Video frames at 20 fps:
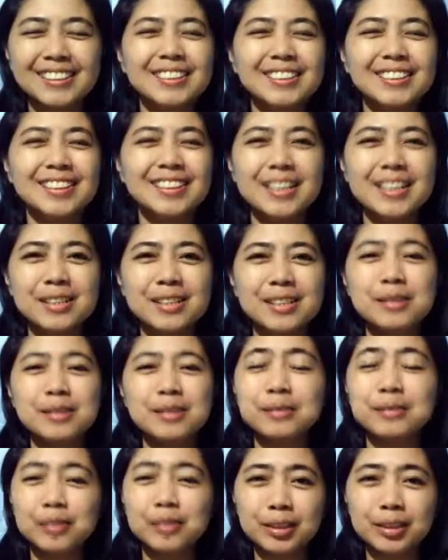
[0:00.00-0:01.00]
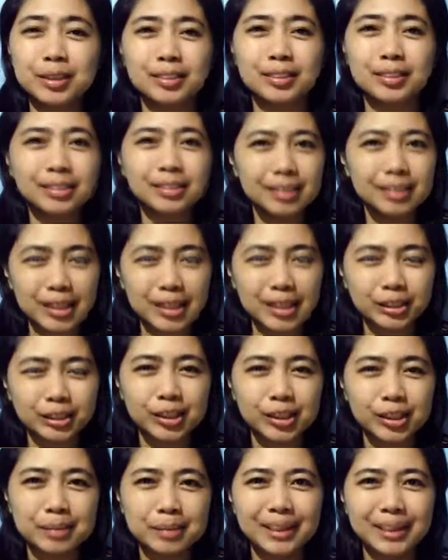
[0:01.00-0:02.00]
Thank you for
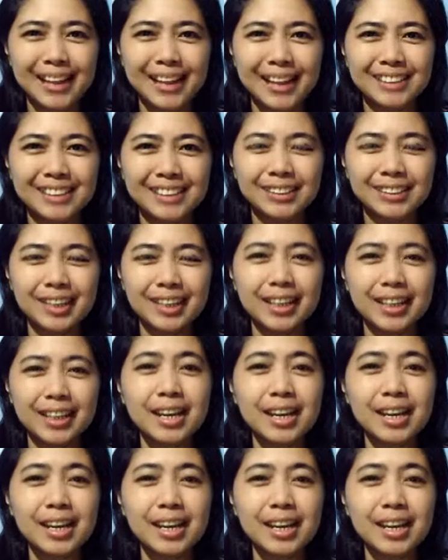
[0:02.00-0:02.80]
joining my class today.